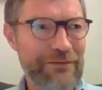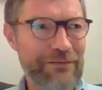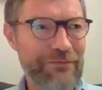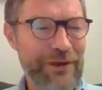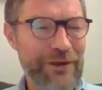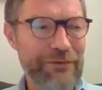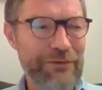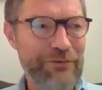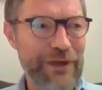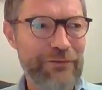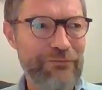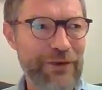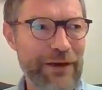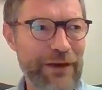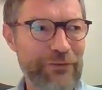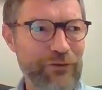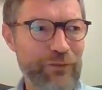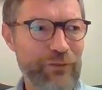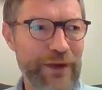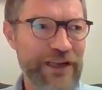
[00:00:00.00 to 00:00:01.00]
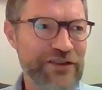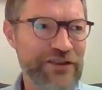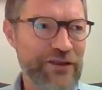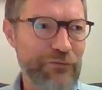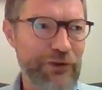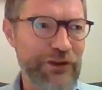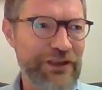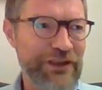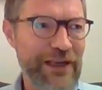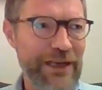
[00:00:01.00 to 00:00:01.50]
we have to manage
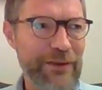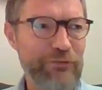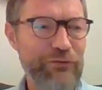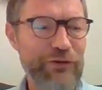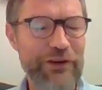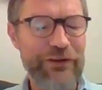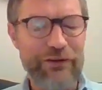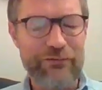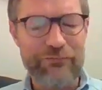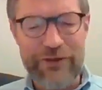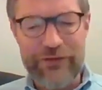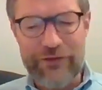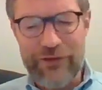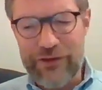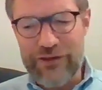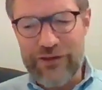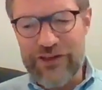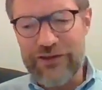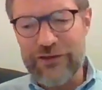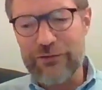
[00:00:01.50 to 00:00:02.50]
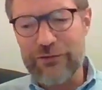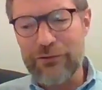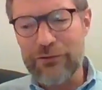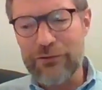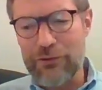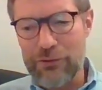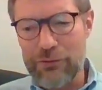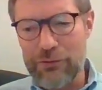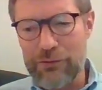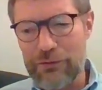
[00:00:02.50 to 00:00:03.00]
our time with digital
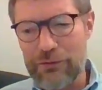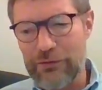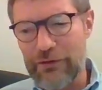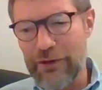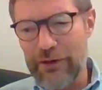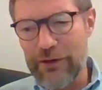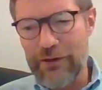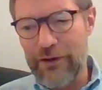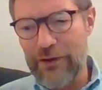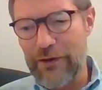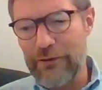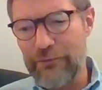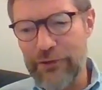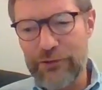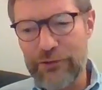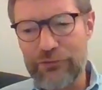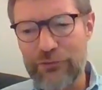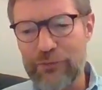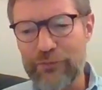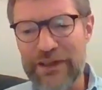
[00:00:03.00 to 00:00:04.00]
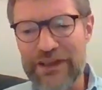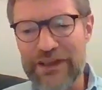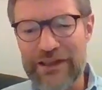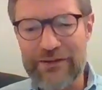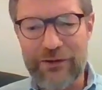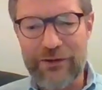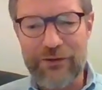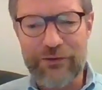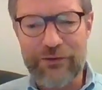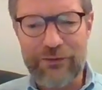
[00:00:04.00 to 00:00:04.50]
calls and virtual
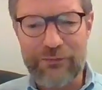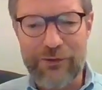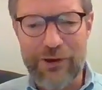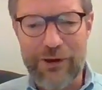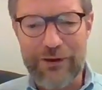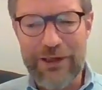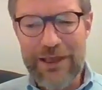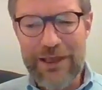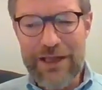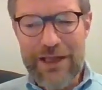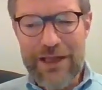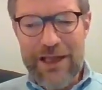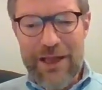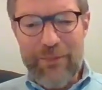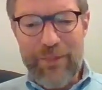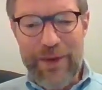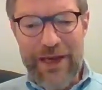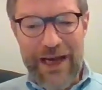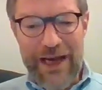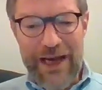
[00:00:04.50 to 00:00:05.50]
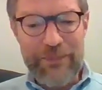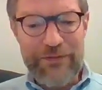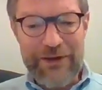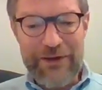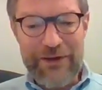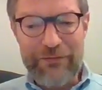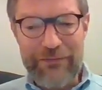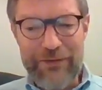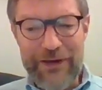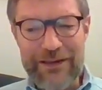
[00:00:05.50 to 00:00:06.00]
meetings and so on. Perhaps,
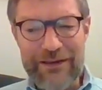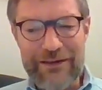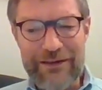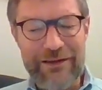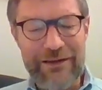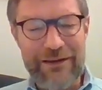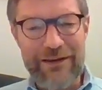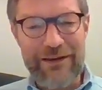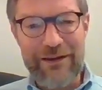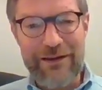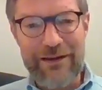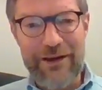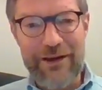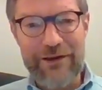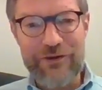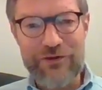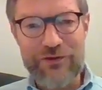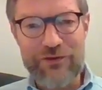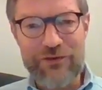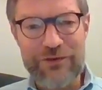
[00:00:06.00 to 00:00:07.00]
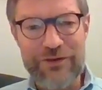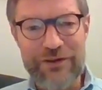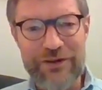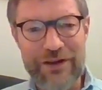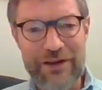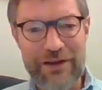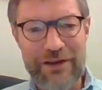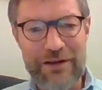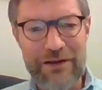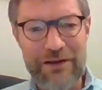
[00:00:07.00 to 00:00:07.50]
in fact, I
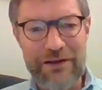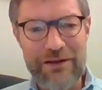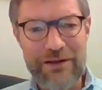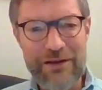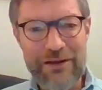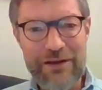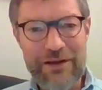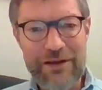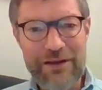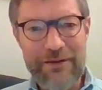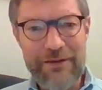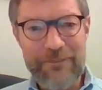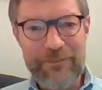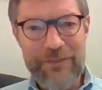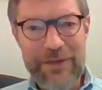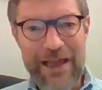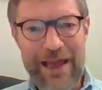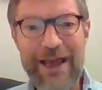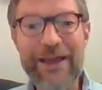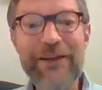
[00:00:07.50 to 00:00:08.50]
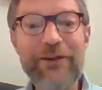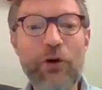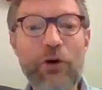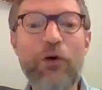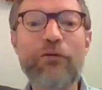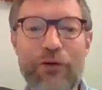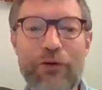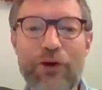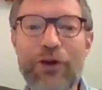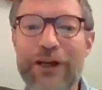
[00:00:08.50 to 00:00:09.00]
should hand
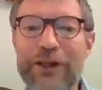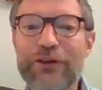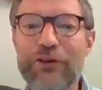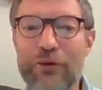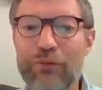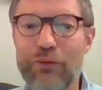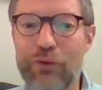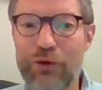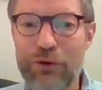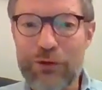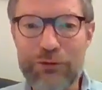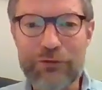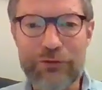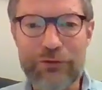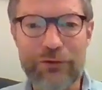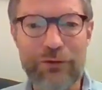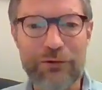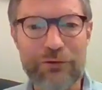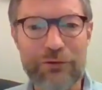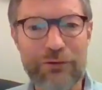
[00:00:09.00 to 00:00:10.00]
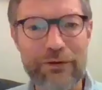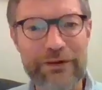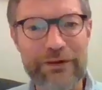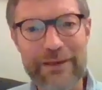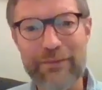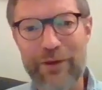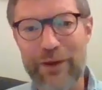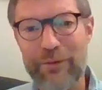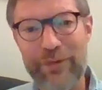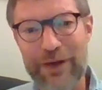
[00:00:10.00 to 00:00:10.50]
over a little more to the local
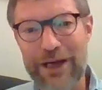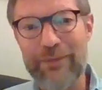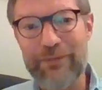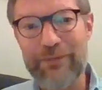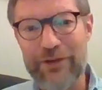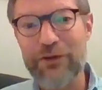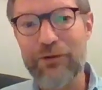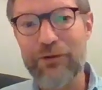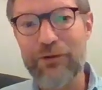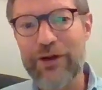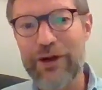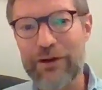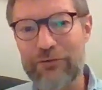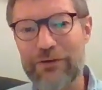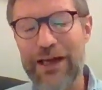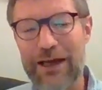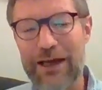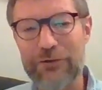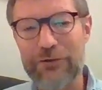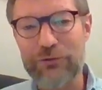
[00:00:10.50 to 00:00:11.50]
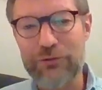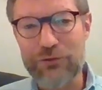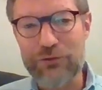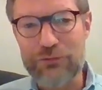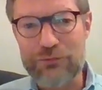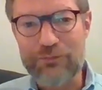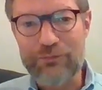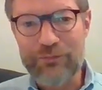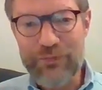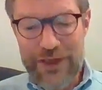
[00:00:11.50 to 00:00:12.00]
team, and perhaps they know very well how to
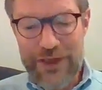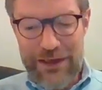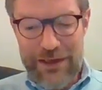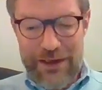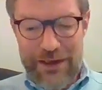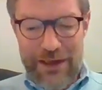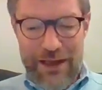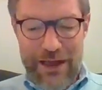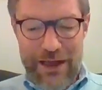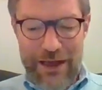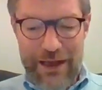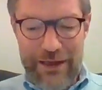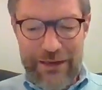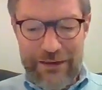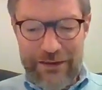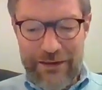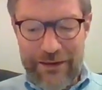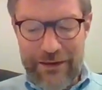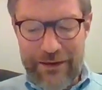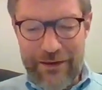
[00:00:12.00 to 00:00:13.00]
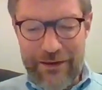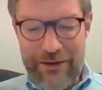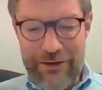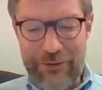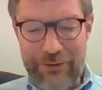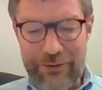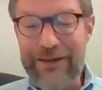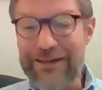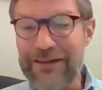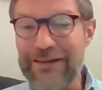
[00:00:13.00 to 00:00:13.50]
do. And
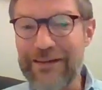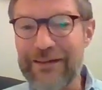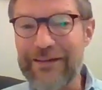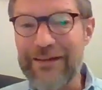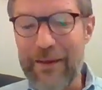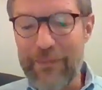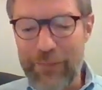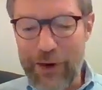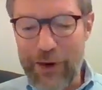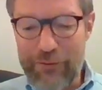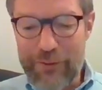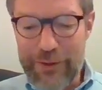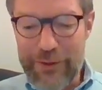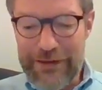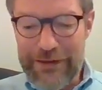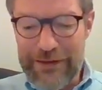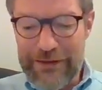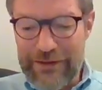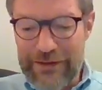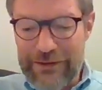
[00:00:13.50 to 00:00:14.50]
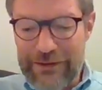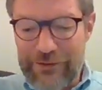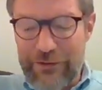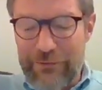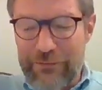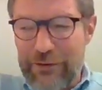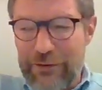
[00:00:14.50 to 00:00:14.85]
so I think this empowerment, it's a